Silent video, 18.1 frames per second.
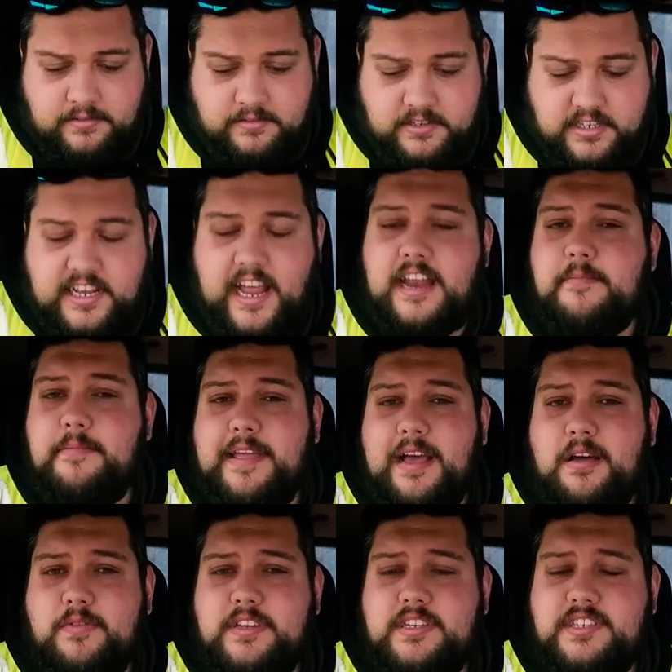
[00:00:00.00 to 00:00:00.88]
send me
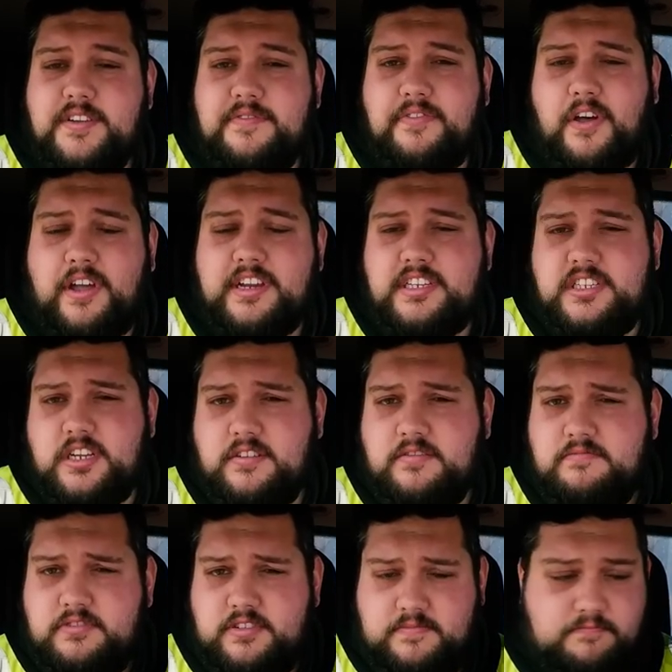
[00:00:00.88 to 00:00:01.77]
out this device
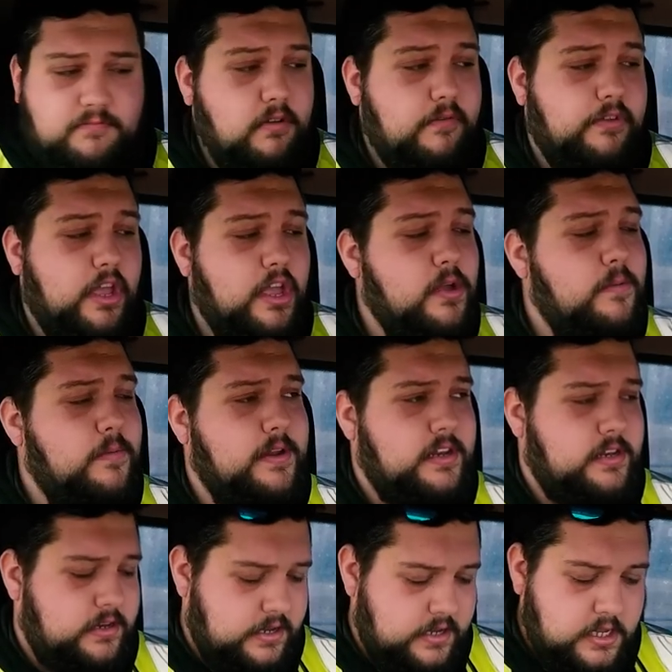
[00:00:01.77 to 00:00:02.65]
to, to review
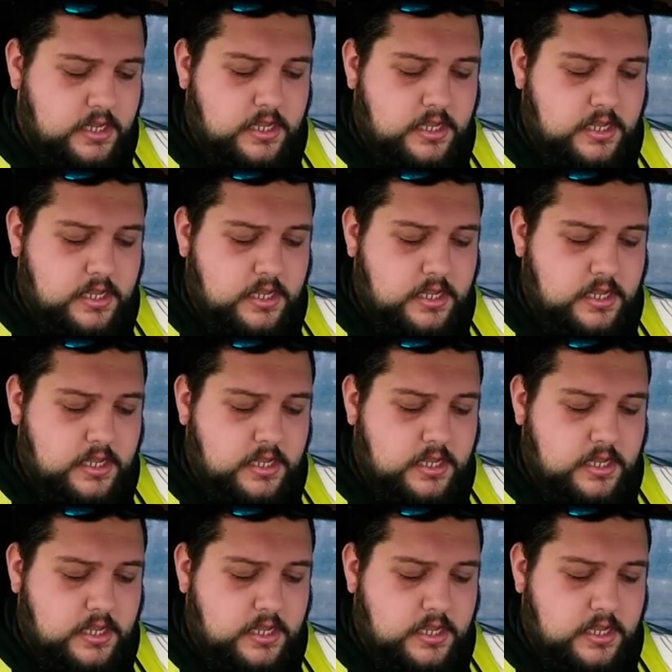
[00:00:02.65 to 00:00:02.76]
and